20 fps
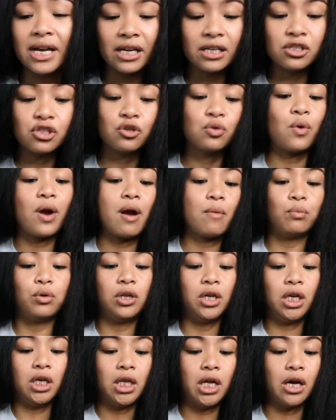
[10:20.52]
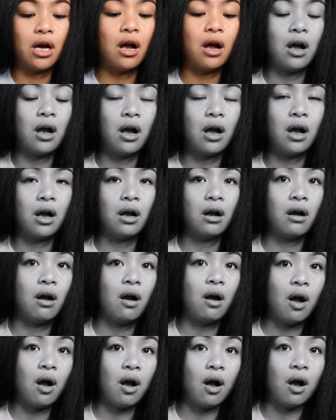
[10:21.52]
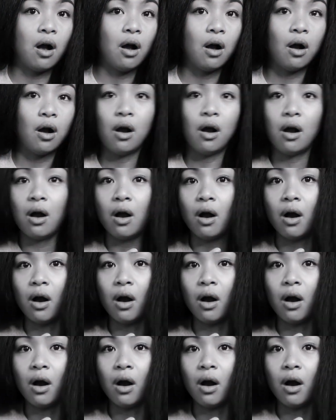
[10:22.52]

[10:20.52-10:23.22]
like scrambling, like, like